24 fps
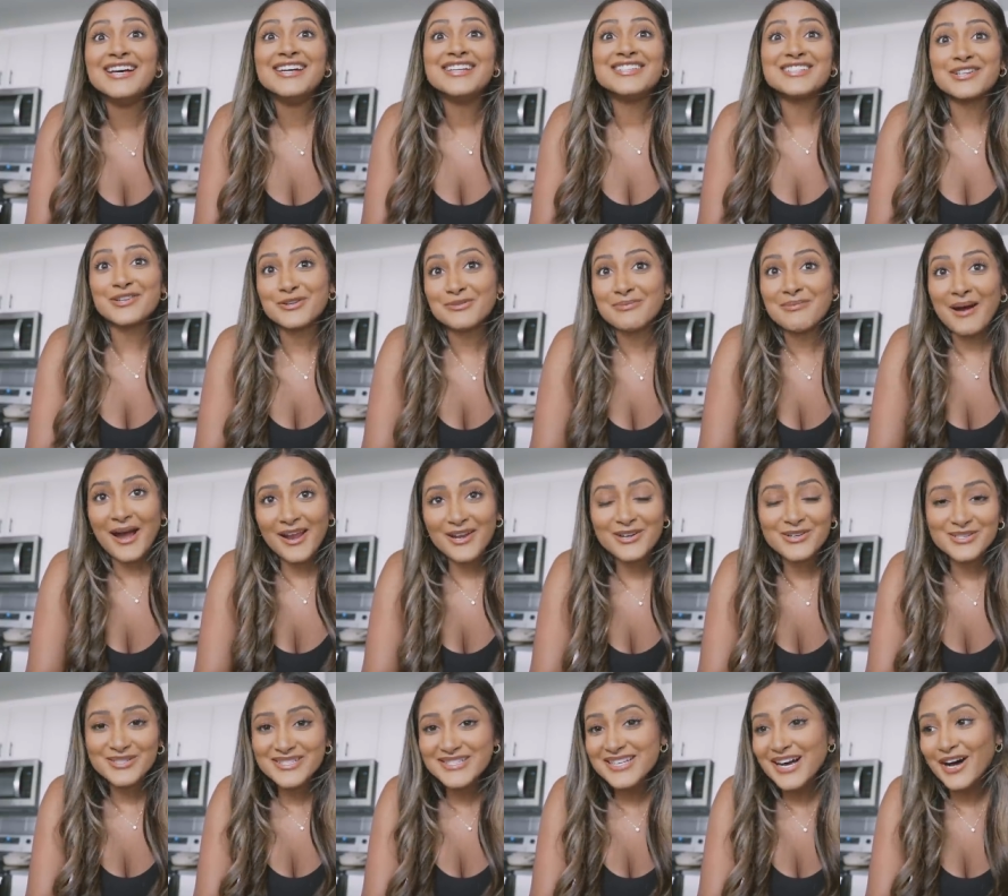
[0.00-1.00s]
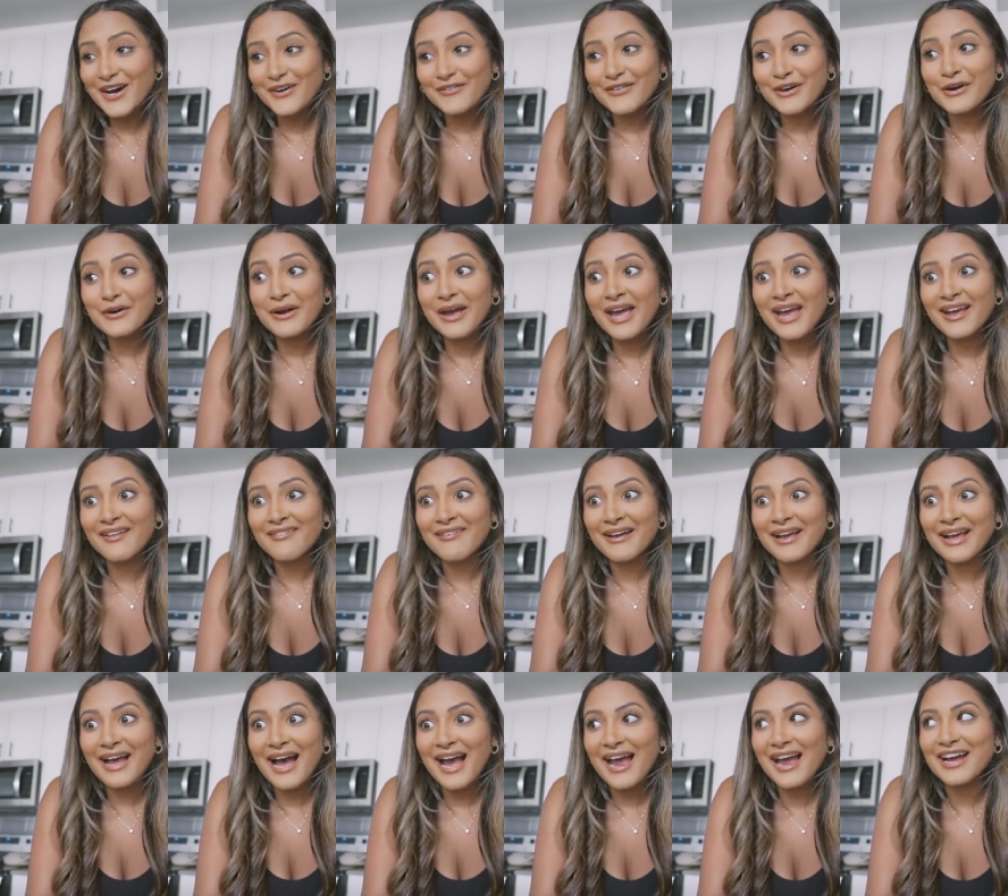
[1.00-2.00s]
to remind yourself, okay,
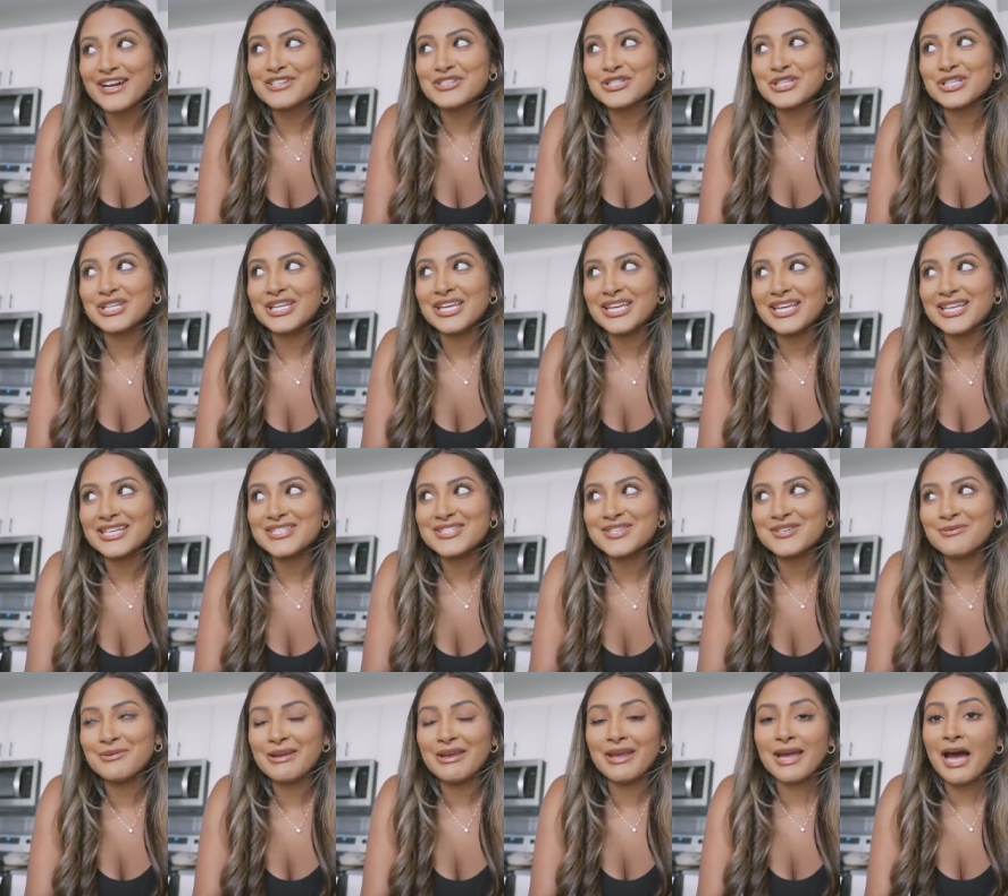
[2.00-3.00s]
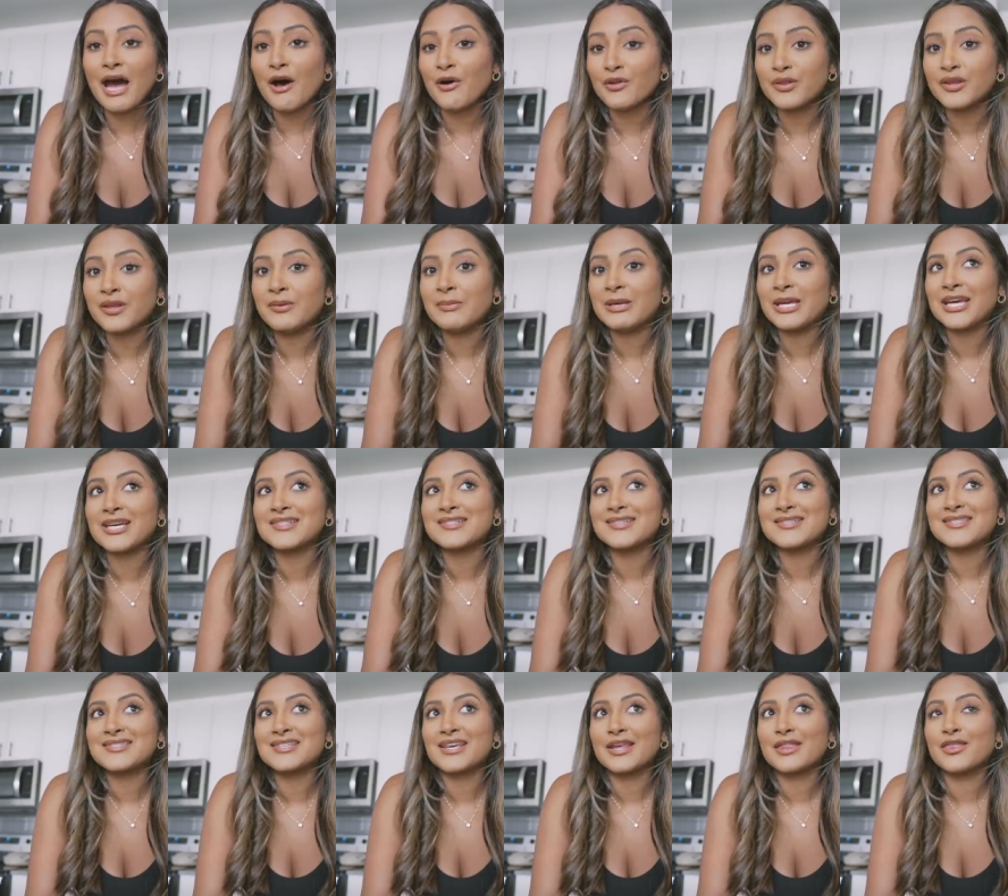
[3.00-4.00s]
like I actually need to eat healthy because
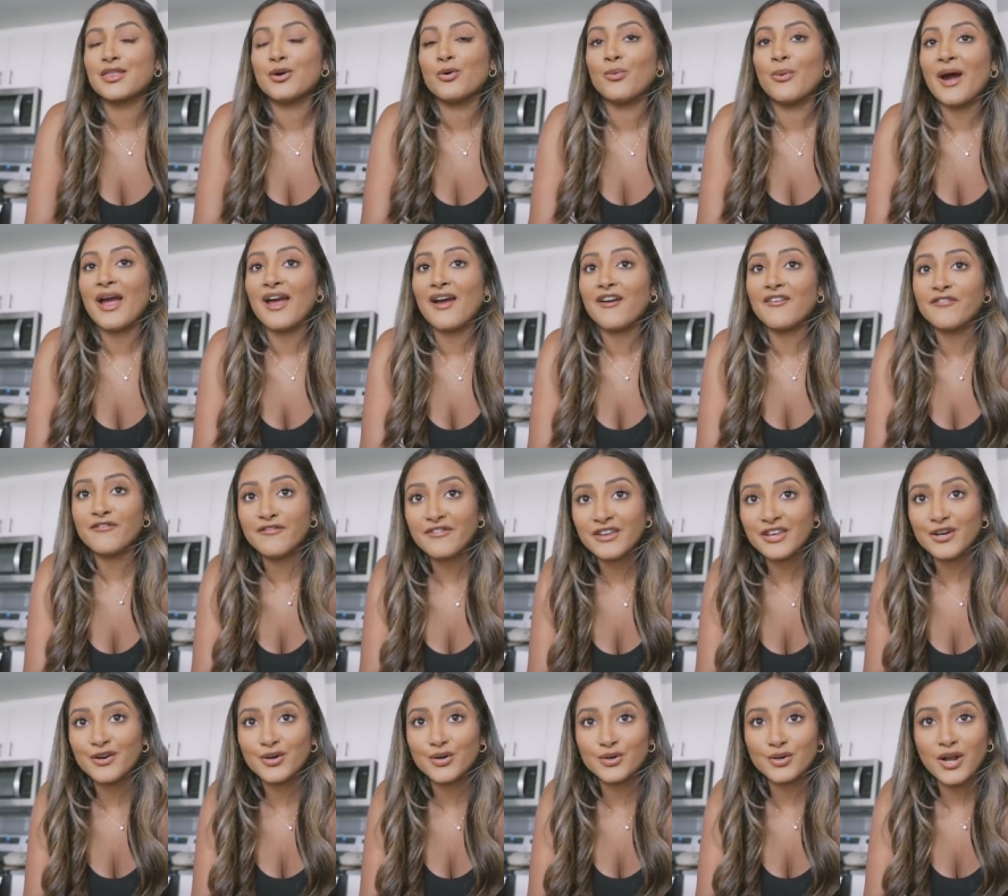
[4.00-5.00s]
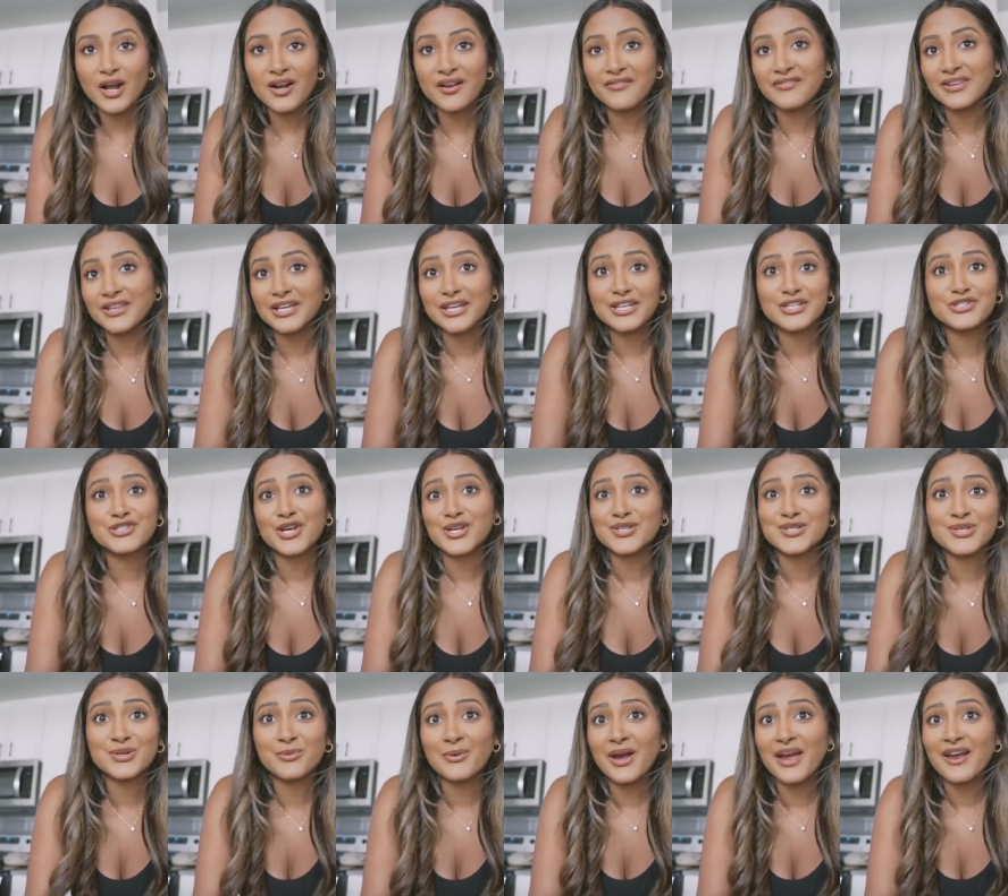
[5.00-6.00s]
it's like the way I feel, not even like
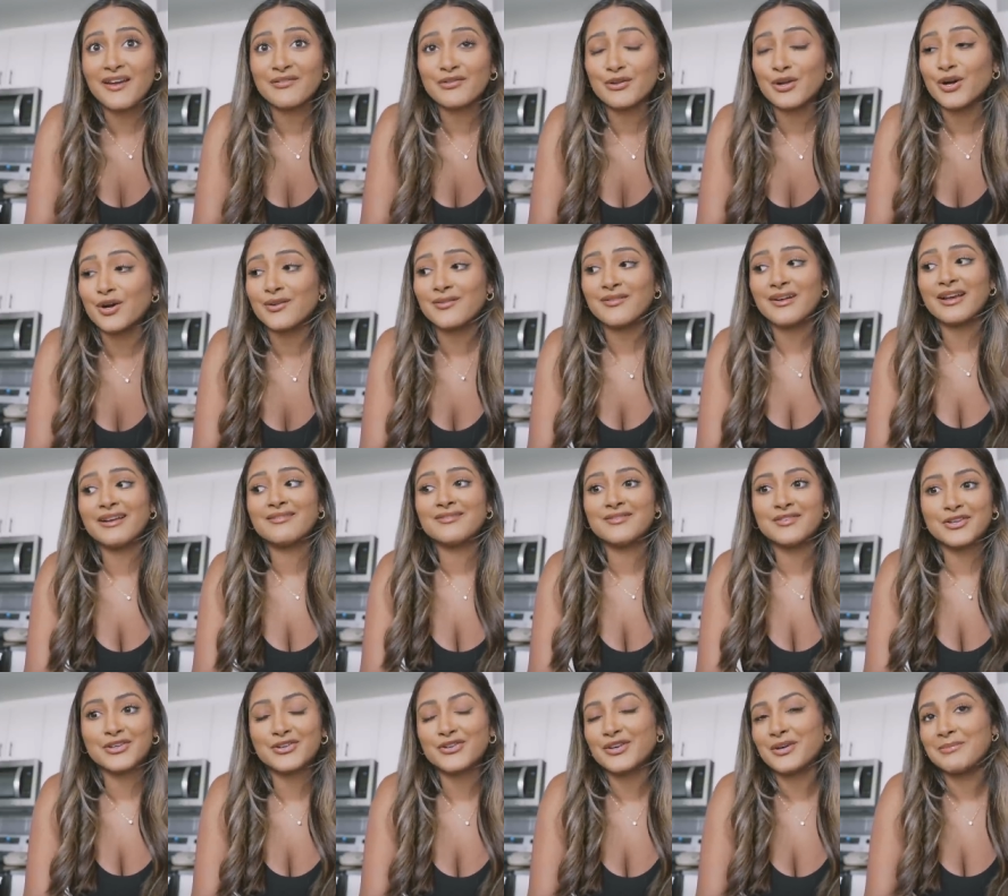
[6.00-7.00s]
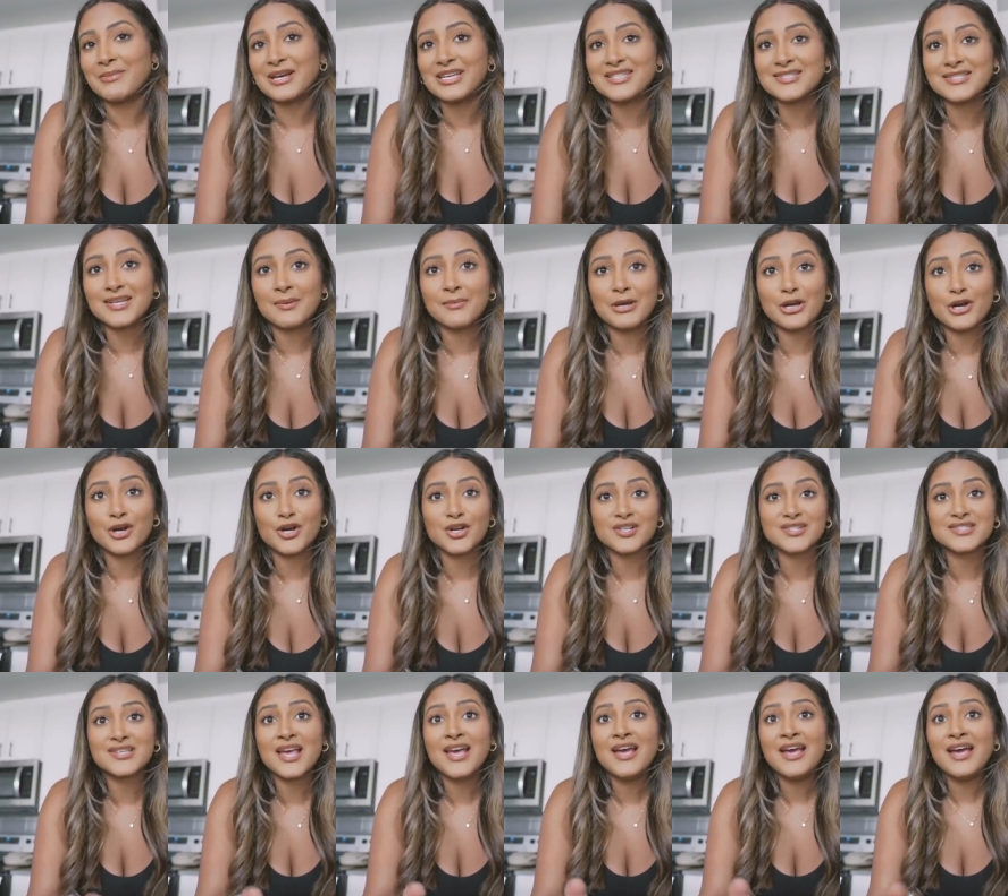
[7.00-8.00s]
just the way I look. Like literally my stomach
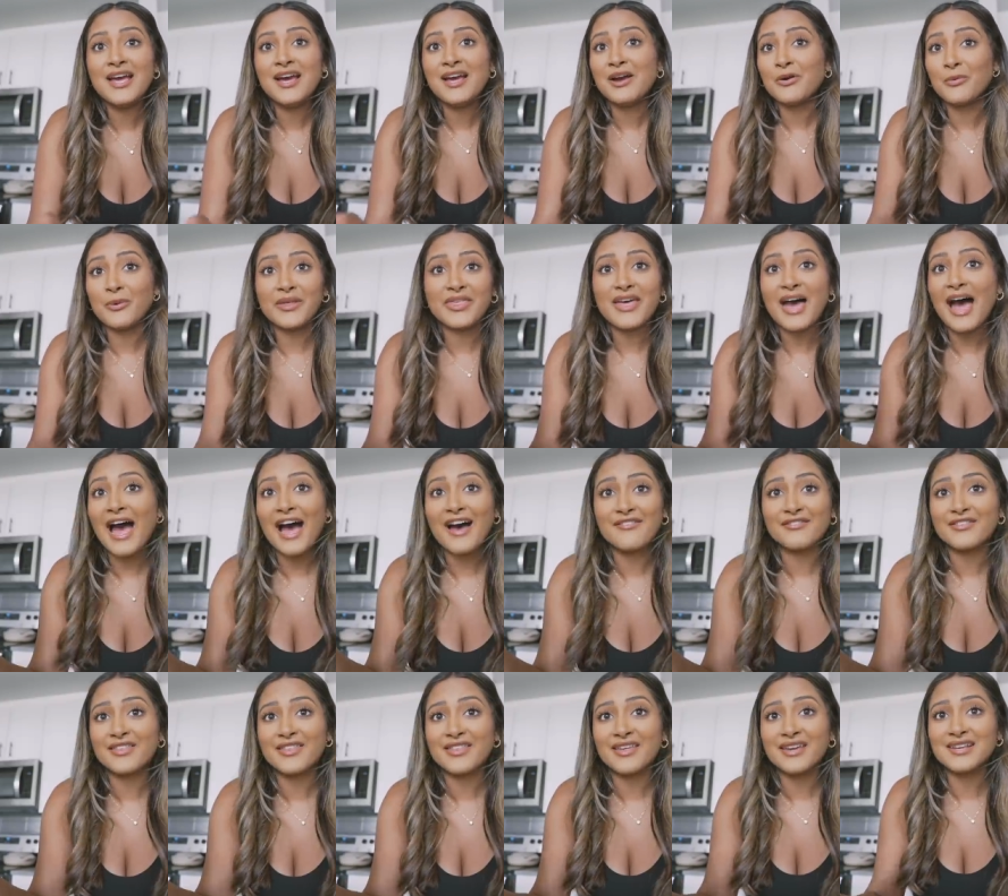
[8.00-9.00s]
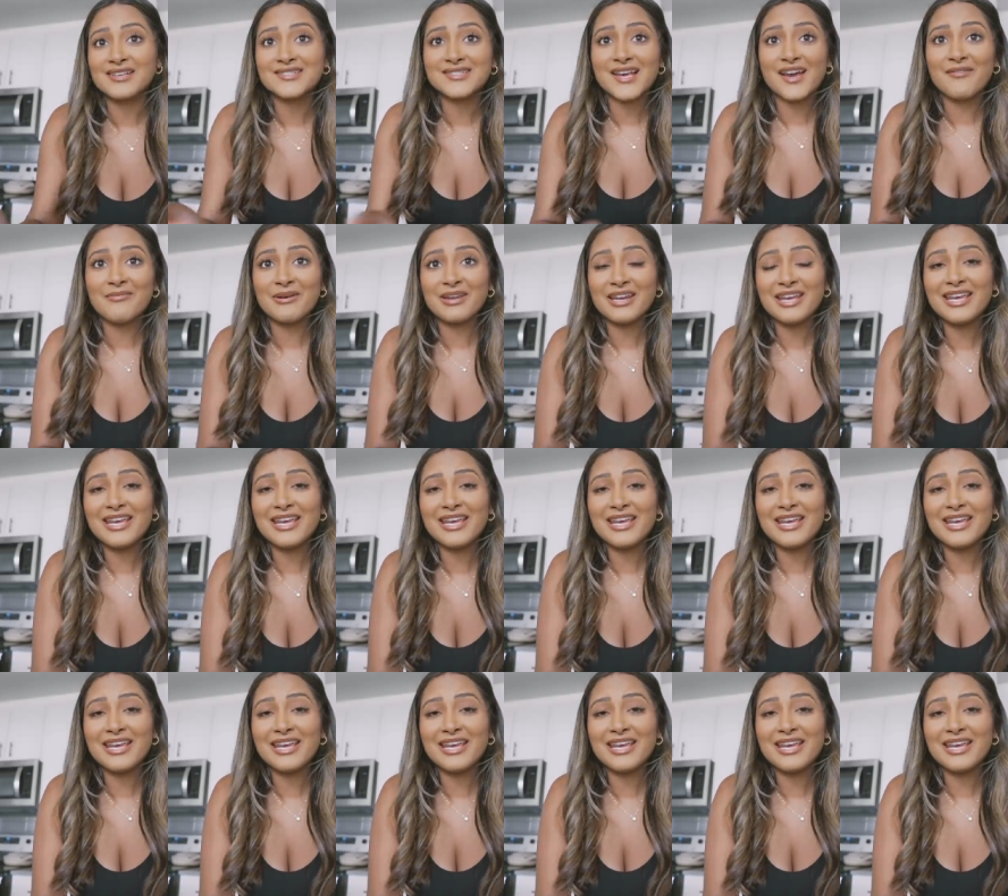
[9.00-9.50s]
hurts with half the things I've been